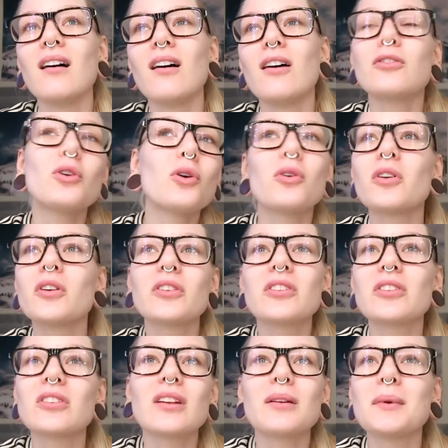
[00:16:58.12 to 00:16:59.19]
Of
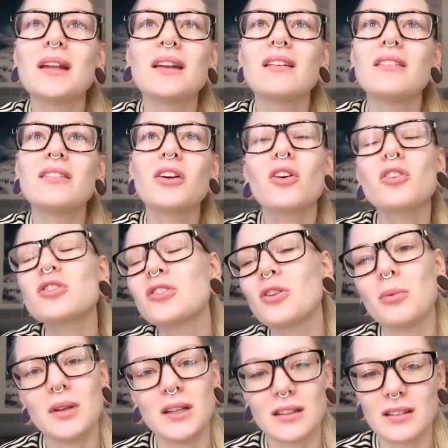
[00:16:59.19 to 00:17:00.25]
course, I mean, there are
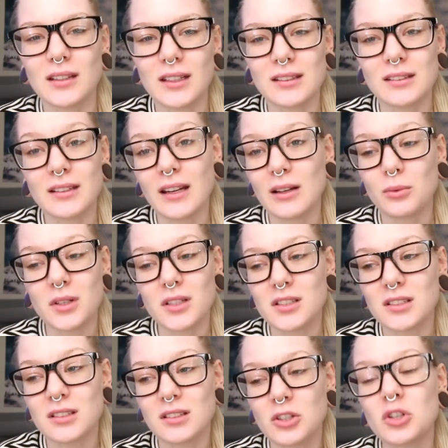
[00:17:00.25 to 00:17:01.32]
so many things that I
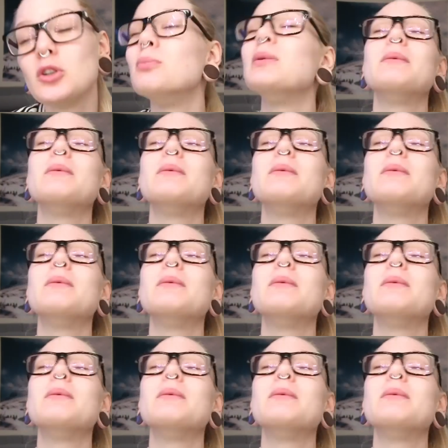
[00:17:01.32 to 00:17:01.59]
wish could